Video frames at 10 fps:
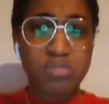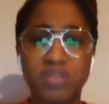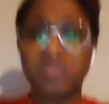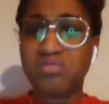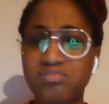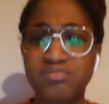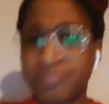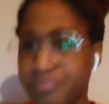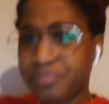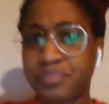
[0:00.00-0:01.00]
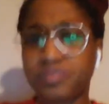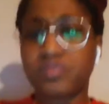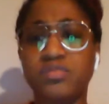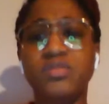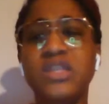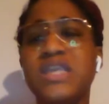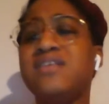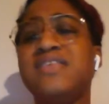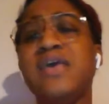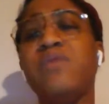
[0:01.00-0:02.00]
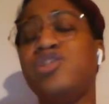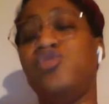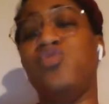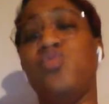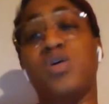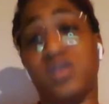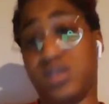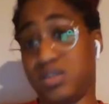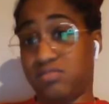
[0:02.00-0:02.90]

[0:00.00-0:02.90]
boo? Say what you want.